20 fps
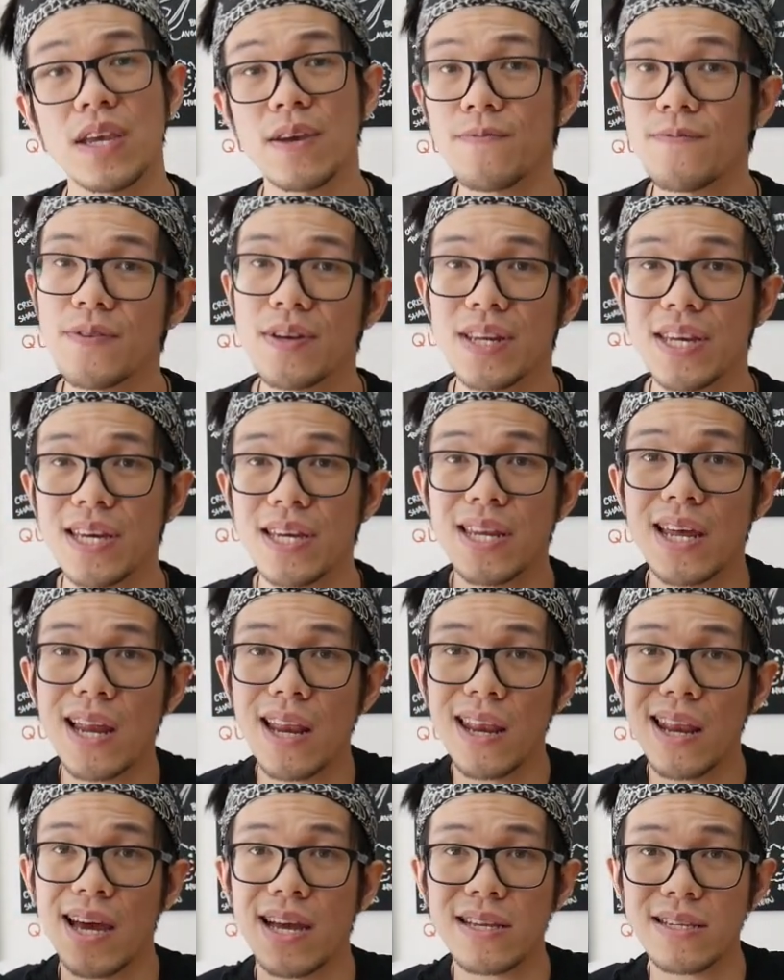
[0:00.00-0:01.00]
If you did,
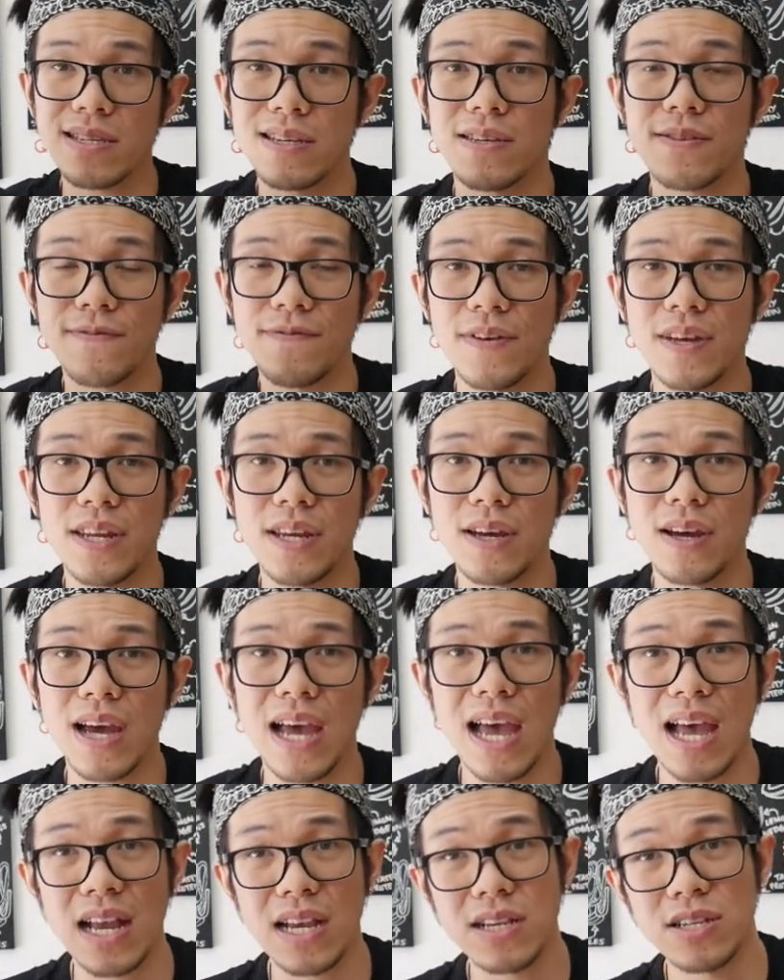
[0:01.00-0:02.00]
like this video
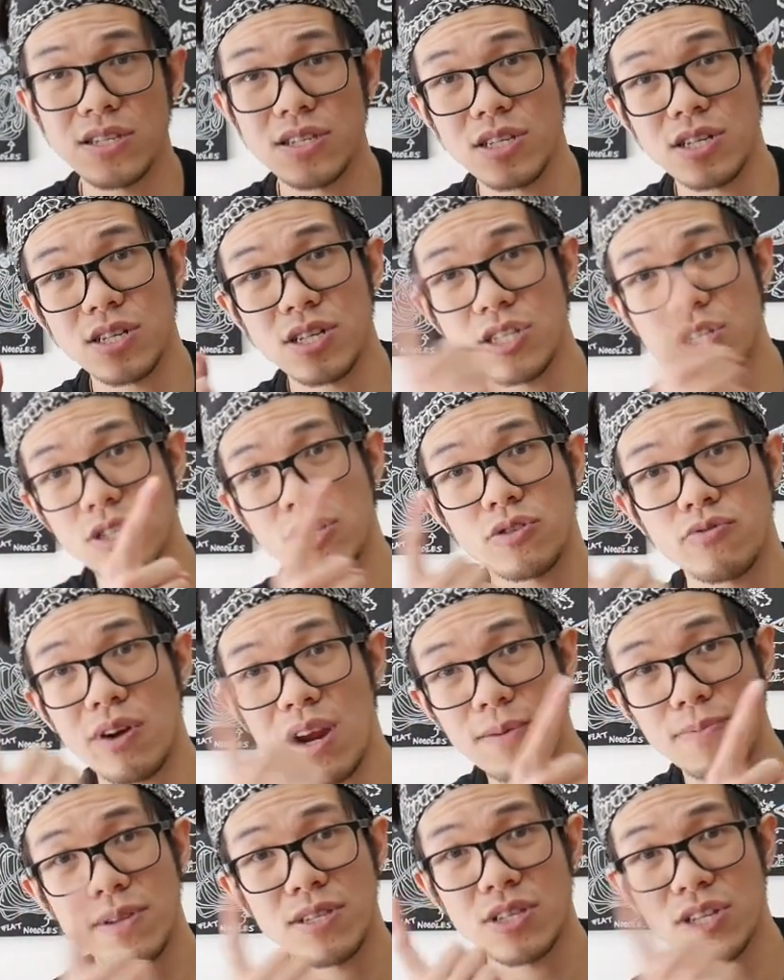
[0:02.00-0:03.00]
and consider
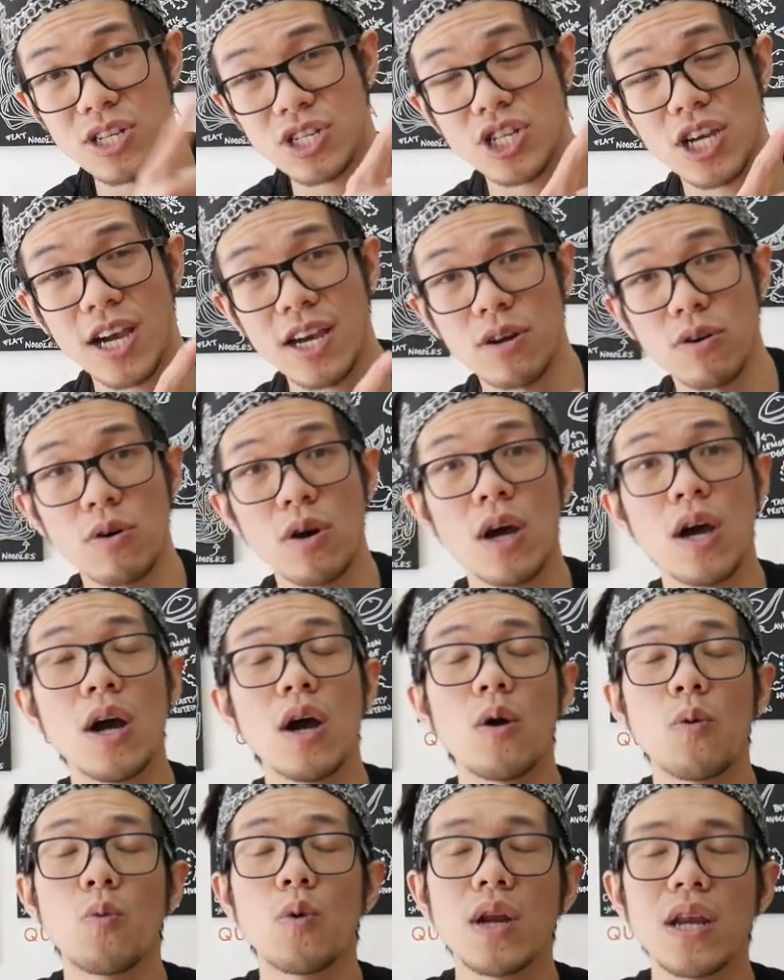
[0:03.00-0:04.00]
subscribing to the channel
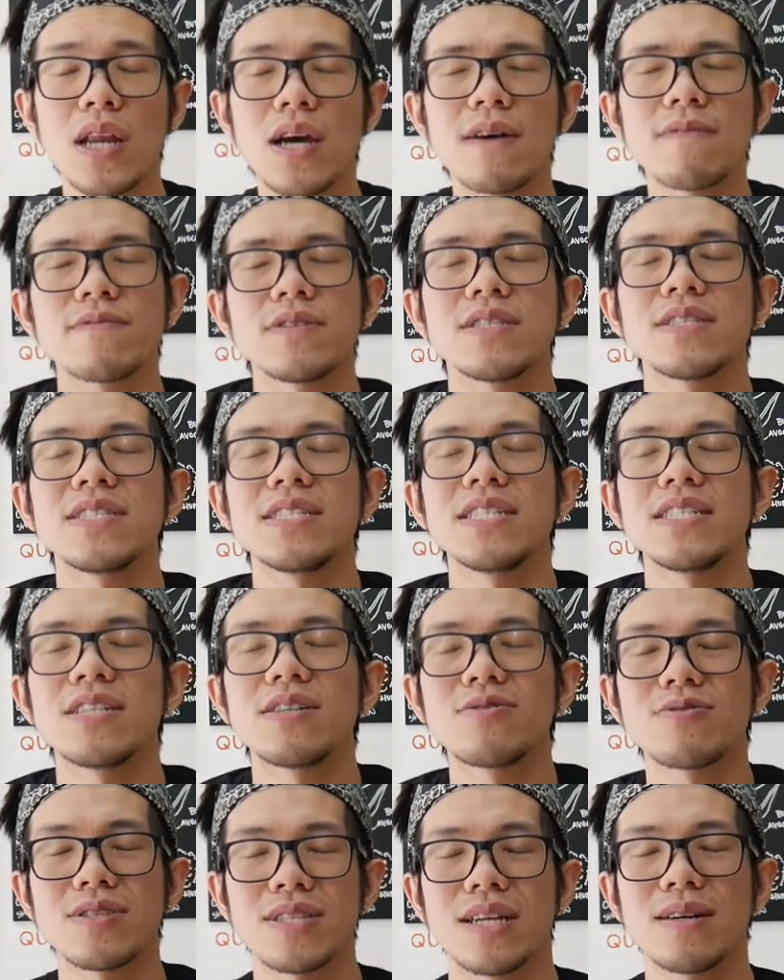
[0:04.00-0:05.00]
We'd love to see
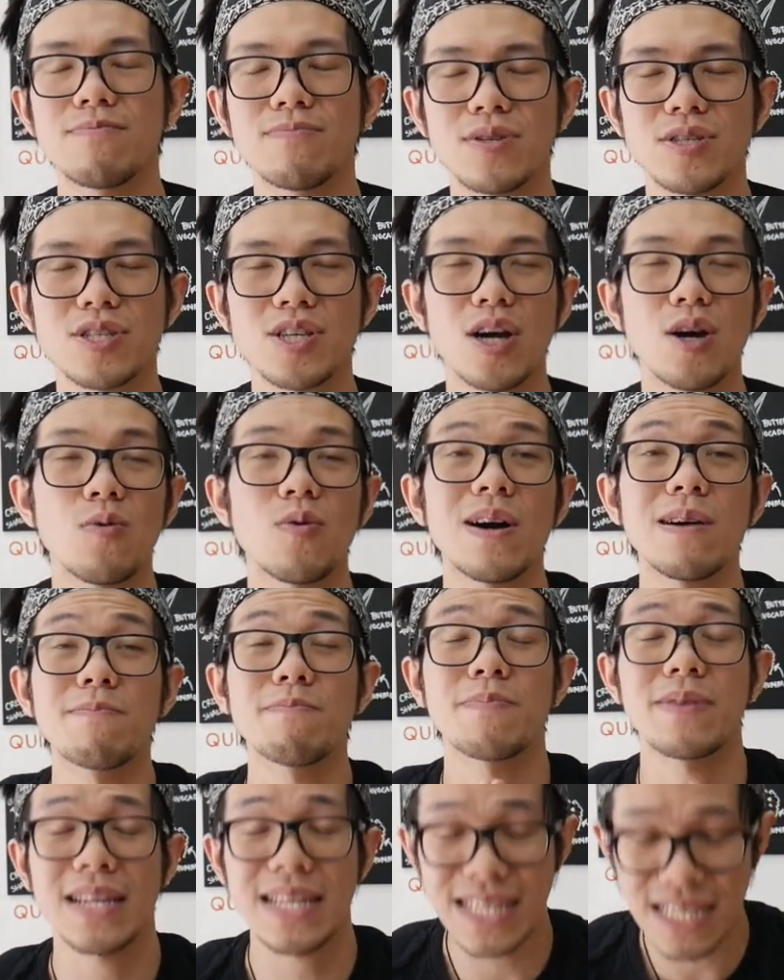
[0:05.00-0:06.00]
those numbers go
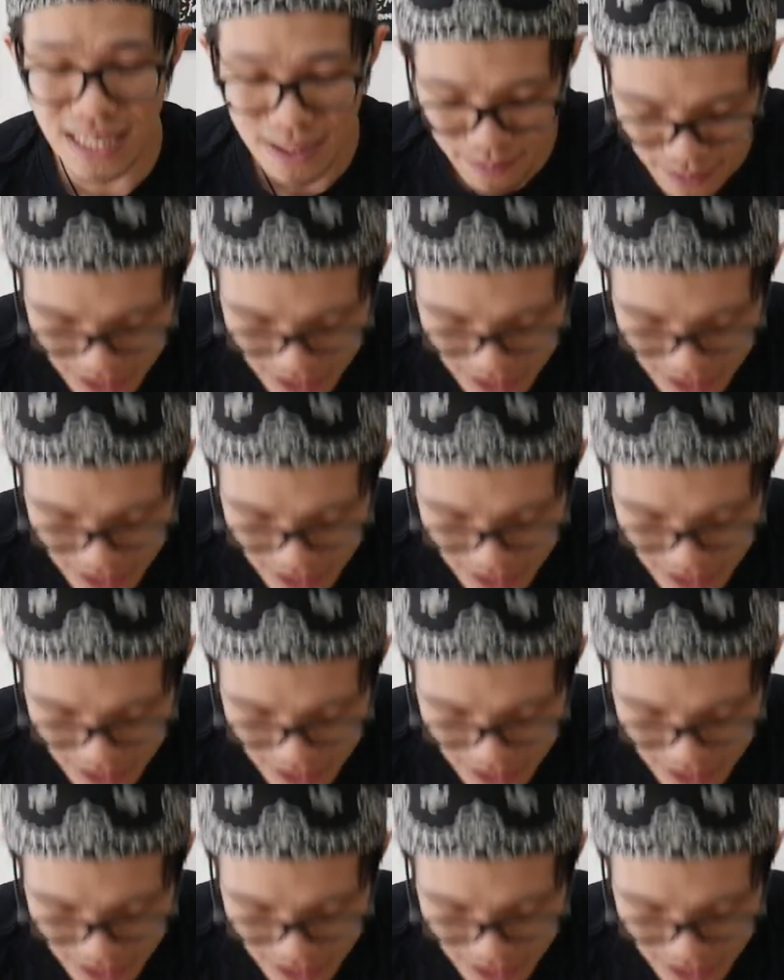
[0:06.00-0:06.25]
up, please,